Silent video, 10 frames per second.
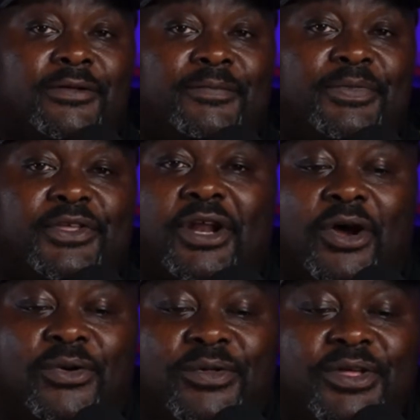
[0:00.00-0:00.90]
When
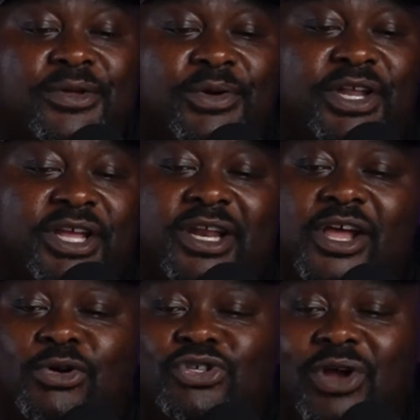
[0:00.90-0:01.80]
are you going
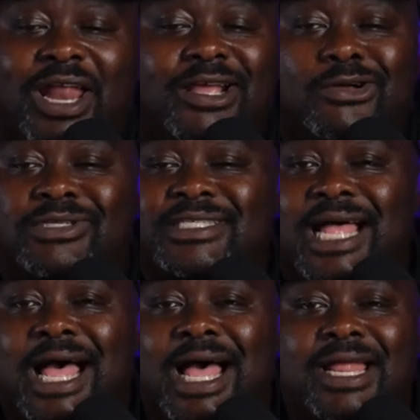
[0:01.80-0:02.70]
to try to go
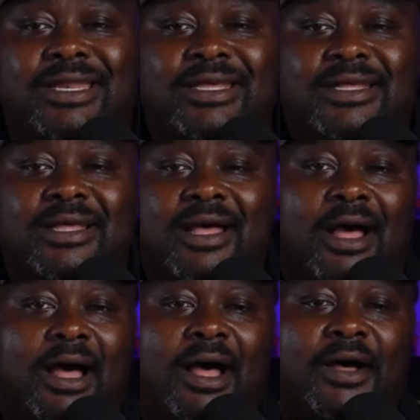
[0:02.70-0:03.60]
sign
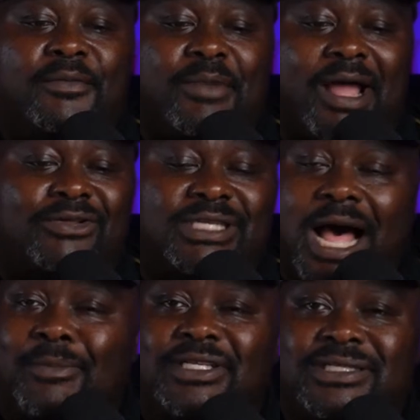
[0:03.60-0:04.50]
Michael
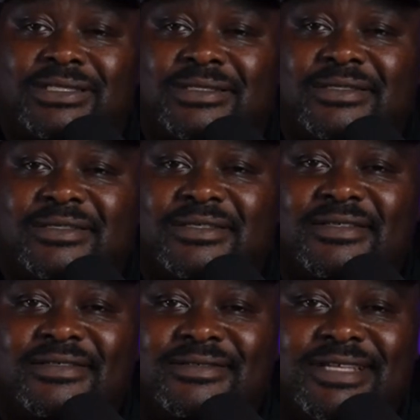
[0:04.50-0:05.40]
Thomas?
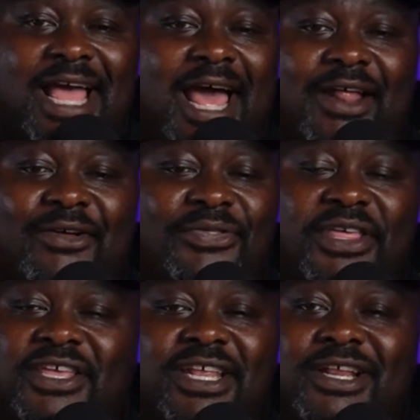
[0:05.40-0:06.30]
Yeah, I don't
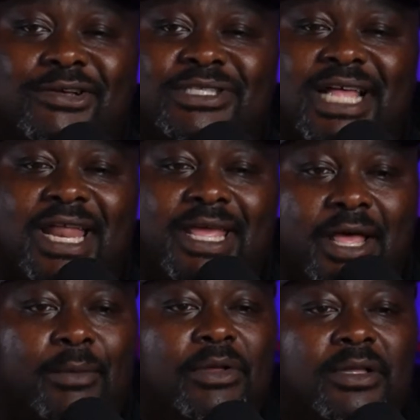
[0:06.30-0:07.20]
think you need to go sign
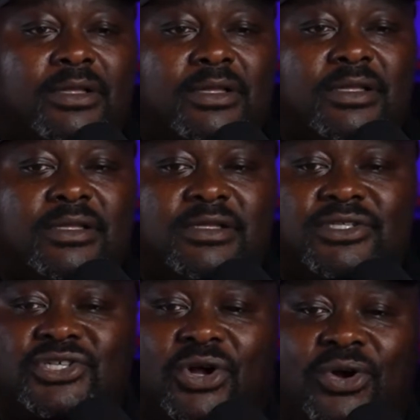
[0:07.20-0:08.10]
him.
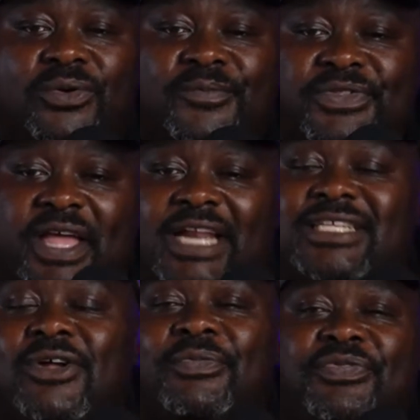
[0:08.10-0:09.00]
So I just
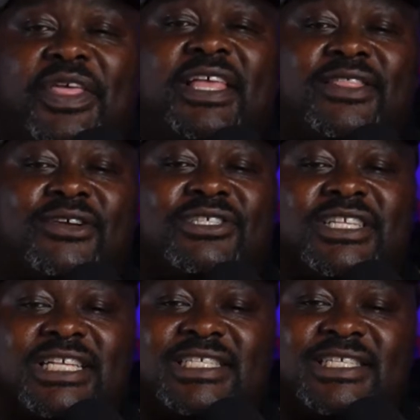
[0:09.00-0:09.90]
don't think there's
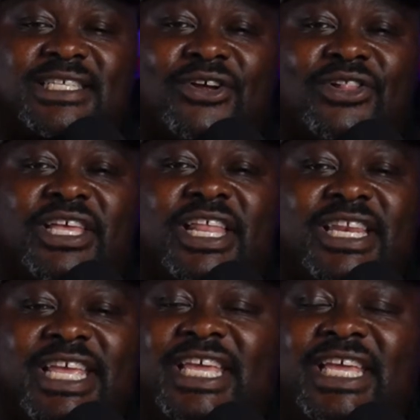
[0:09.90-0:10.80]
necessarily a
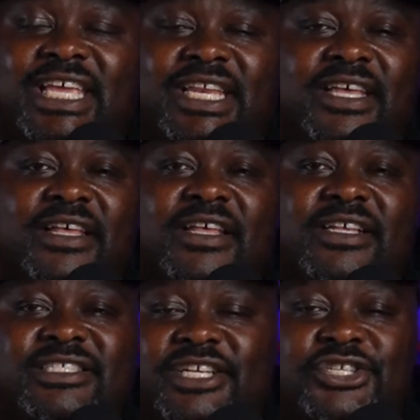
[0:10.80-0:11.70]
need
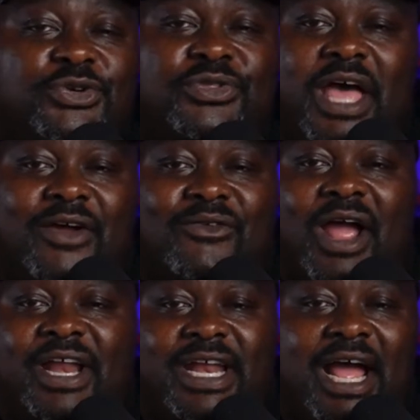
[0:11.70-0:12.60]
to do that
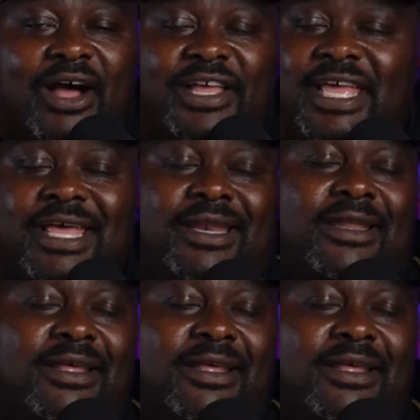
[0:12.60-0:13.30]
right now. Again,